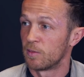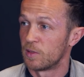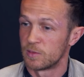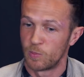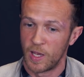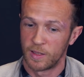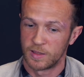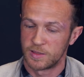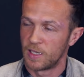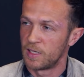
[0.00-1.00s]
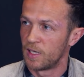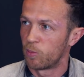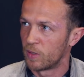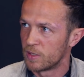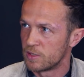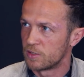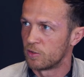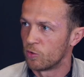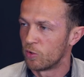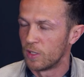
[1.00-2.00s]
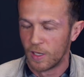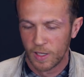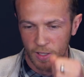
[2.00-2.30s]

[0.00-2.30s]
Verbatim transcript: but it's better to stay here, places you know, and